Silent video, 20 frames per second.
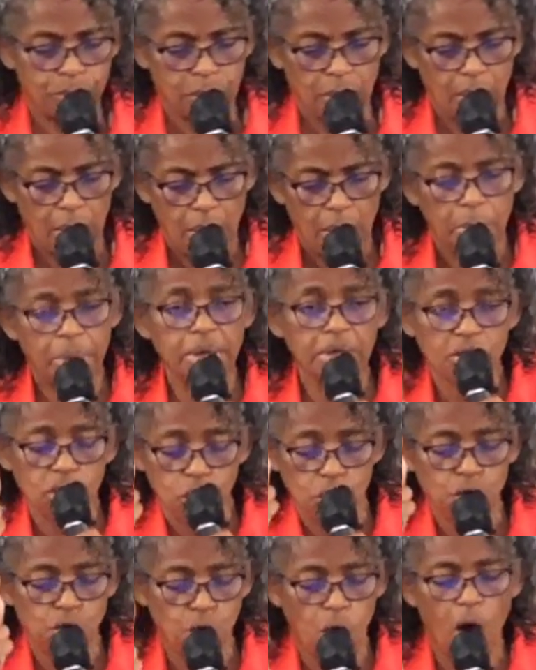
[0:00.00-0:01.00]
But it's
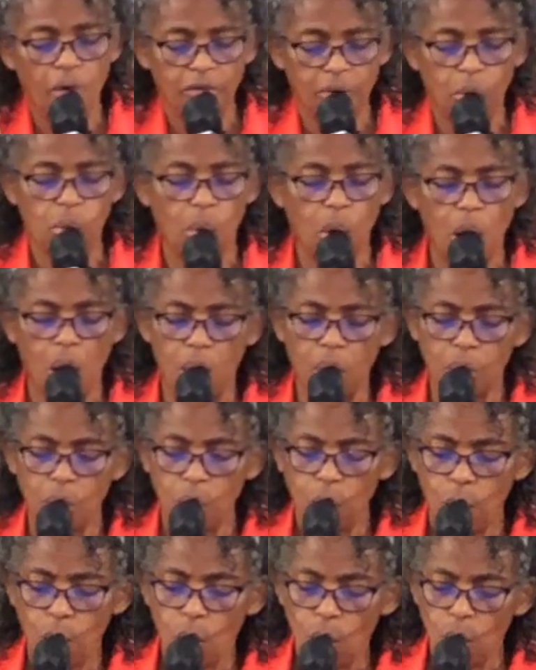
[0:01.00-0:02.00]
a joyful walk
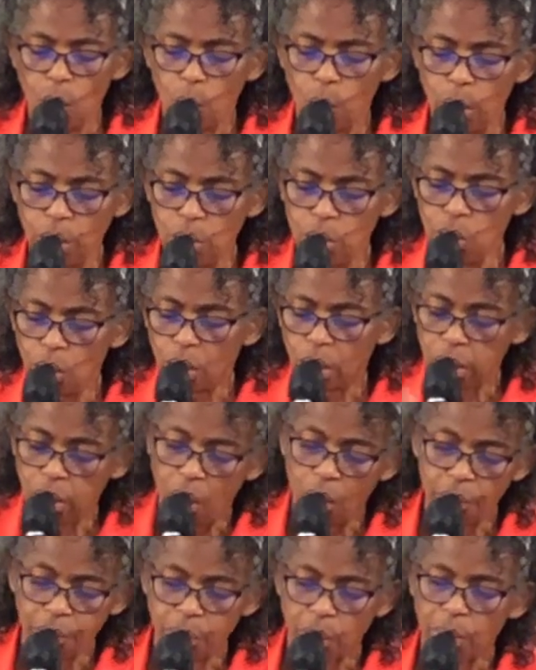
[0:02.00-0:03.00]
when you're
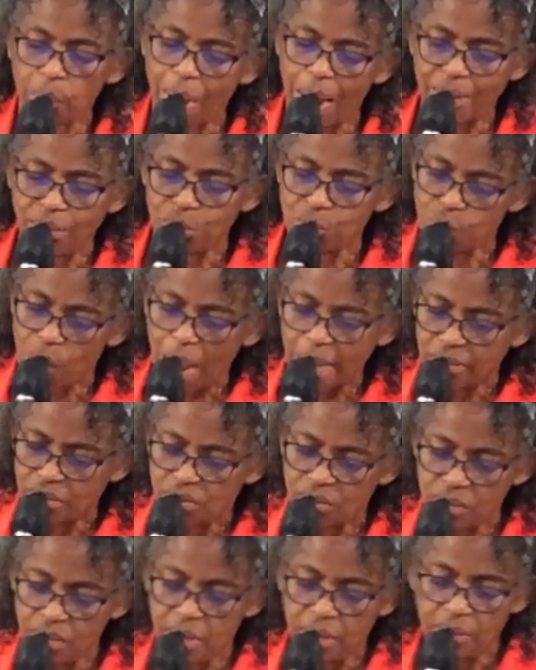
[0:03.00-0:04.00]
clothed with Christ's
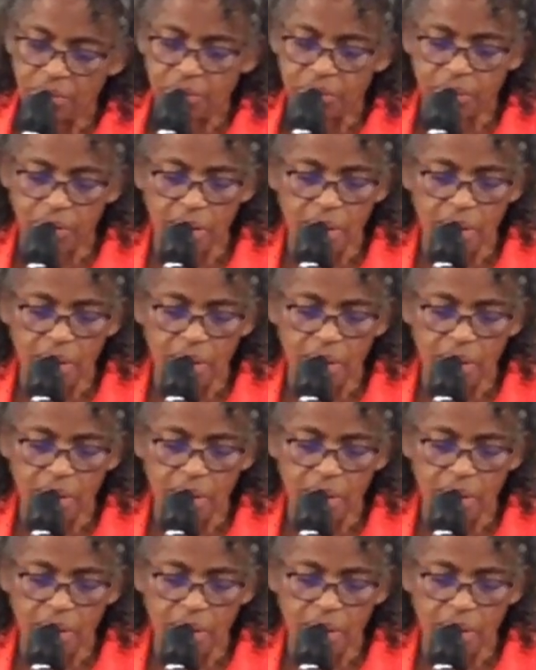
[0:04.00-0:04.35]
righteousness.